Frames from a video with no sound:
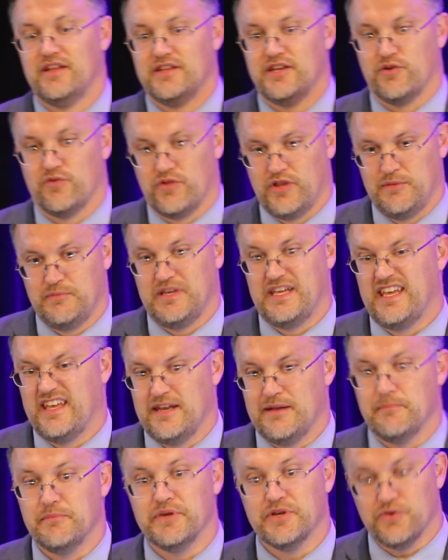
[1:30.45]
to really
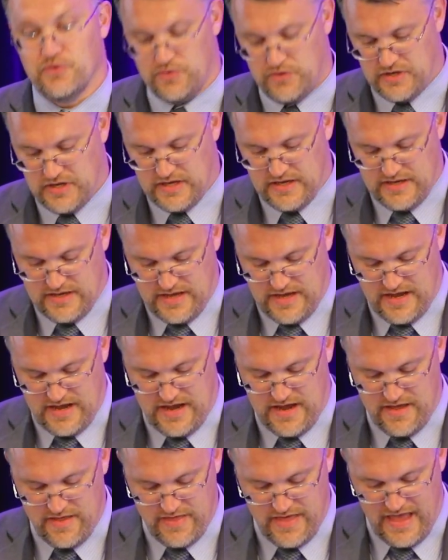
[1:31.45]
begin to build
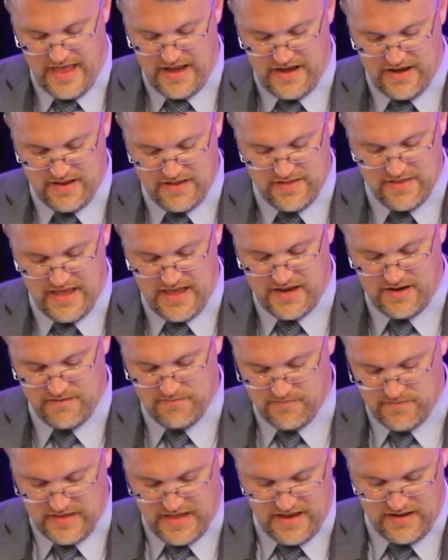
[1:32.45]

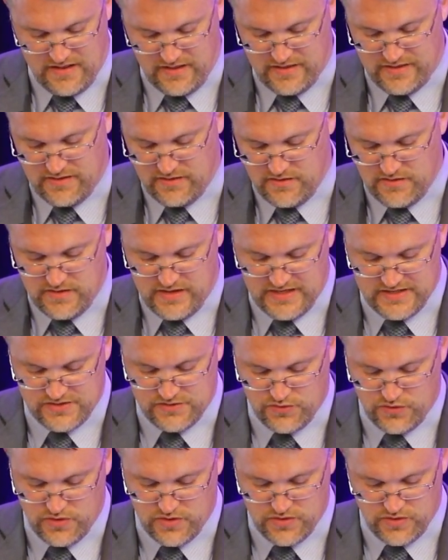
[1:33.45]
that
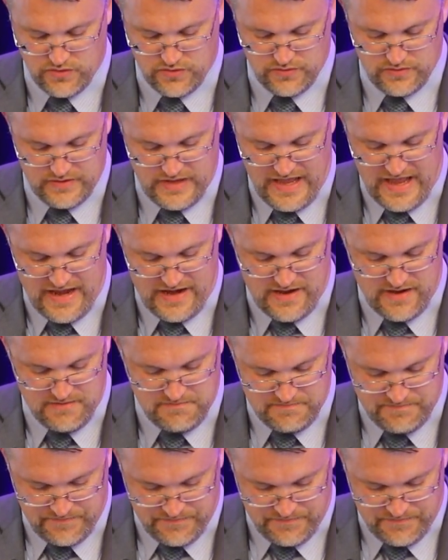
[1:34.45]
historical data.